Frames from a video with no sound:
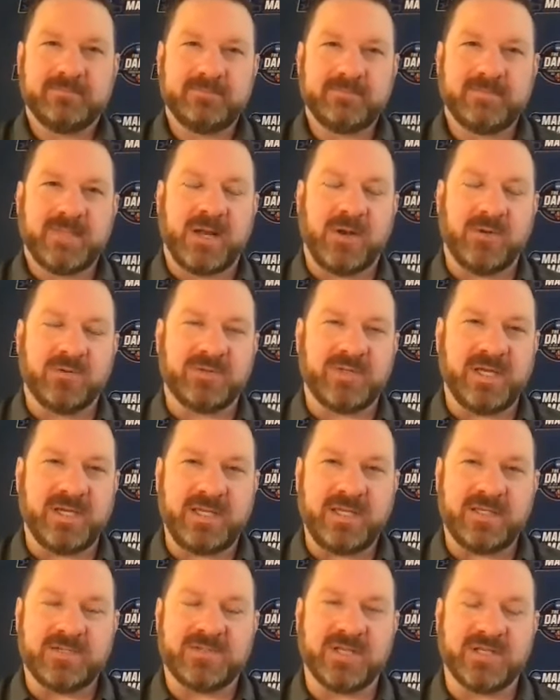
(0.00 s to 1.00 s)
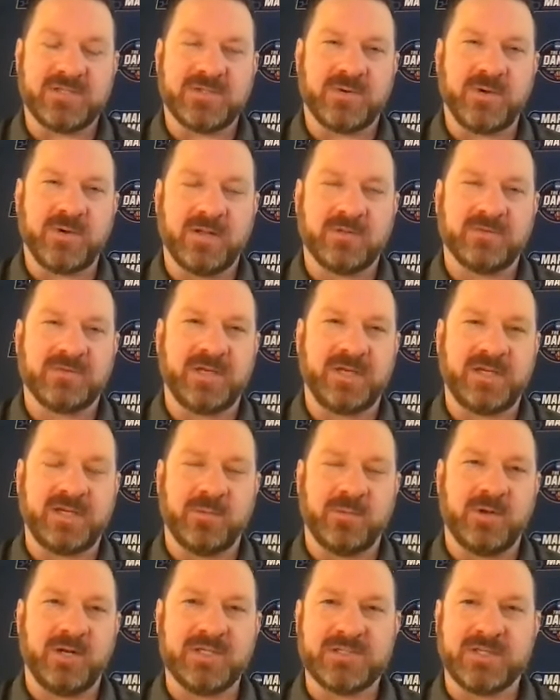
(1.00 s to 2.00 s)
don't think he sits around
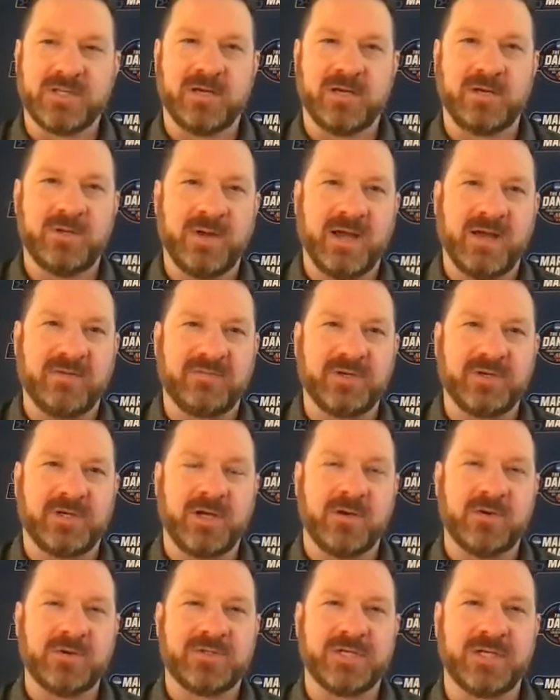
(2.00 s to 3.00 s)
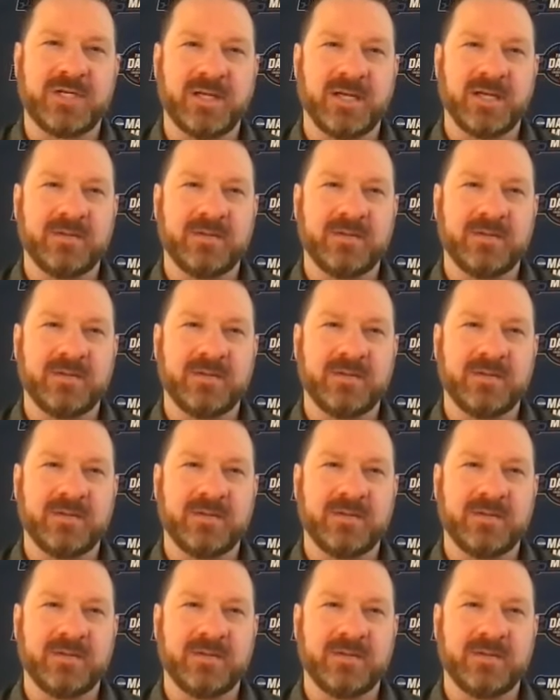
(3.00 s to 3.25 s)
thinking what he's going to do after coaching.